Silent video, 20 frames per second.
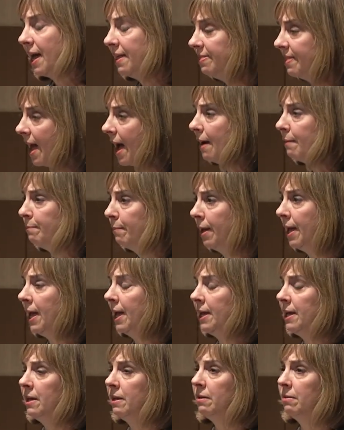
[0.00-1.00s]
And that
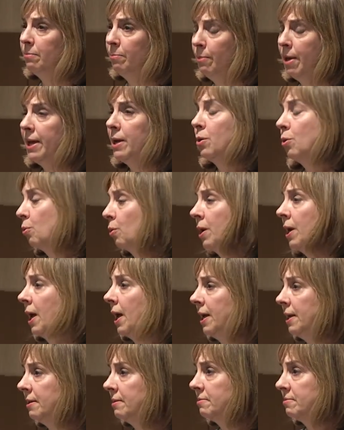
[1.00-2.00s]
may, may
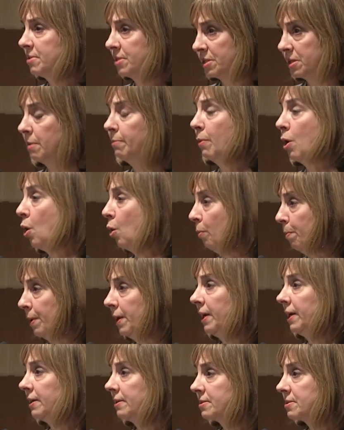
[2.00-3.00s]
create some
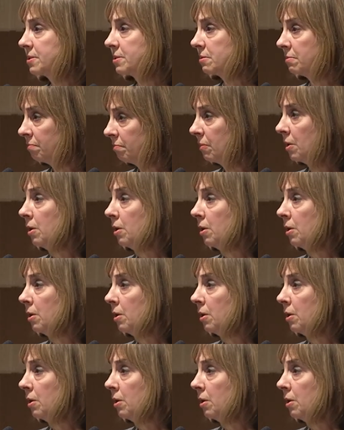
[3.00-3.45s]
openings.